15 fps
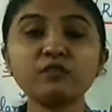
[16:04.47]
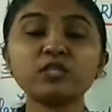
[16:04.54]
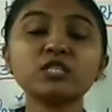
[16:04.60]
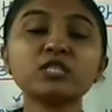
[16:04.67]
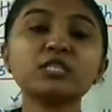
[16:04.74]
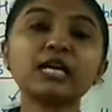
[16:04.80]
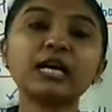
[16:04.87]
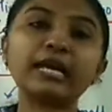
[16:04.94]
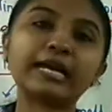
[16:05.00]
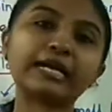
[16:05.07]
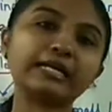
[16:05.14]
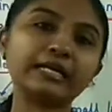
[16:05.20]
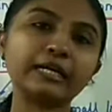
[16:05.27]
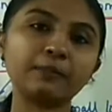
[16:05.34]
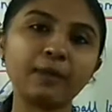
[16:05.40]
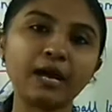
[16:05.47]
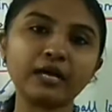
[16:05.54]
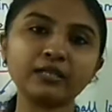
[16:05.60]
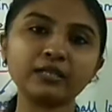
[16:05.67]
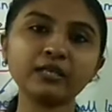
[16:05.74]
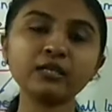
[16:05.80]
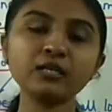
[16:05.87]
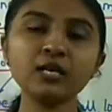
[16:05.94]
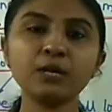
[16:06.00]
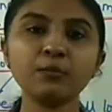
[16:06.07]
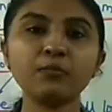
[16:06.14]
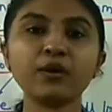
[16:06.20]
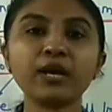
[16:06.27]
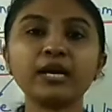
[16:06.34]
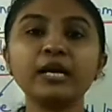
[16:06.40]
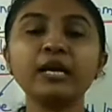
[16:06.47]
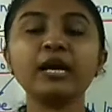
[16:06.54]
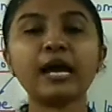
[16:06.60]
which is collected by the brain,